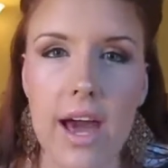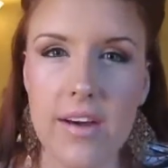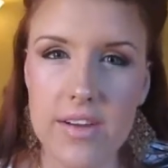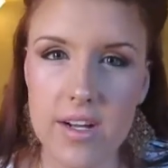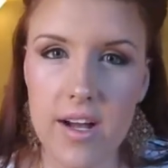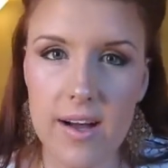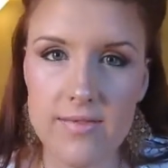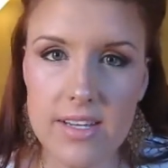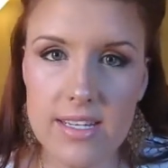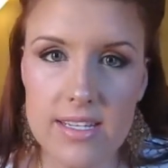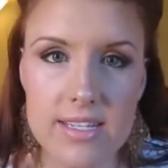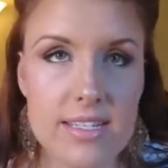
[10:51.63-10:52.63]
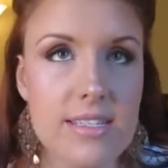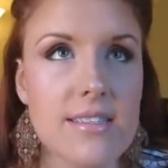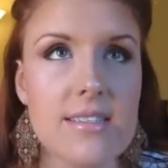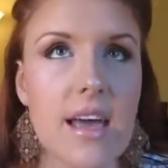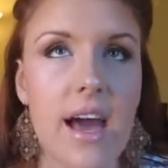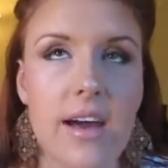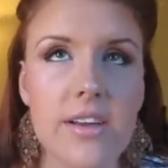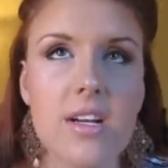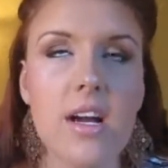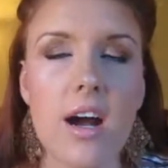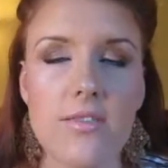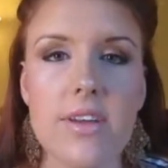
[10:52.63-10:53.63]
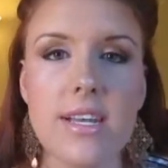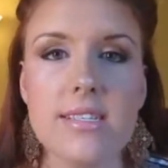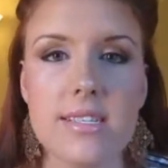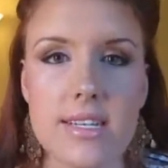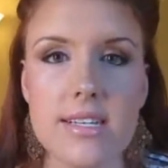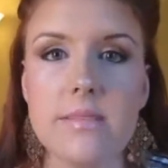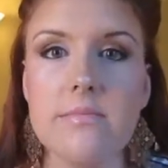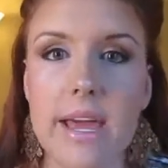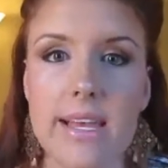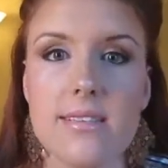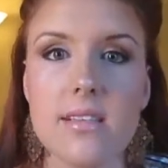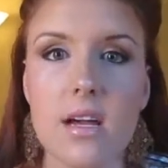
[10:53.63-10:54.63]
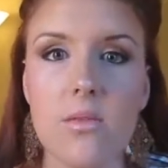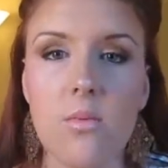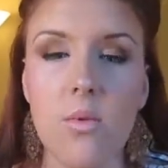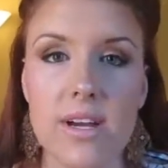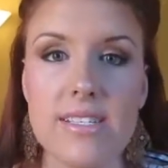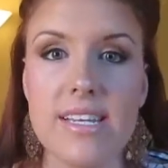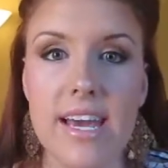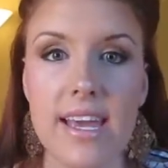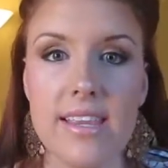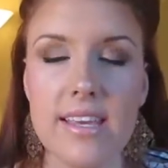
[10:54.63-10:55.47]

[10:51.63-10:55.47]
your confidence is based on one day.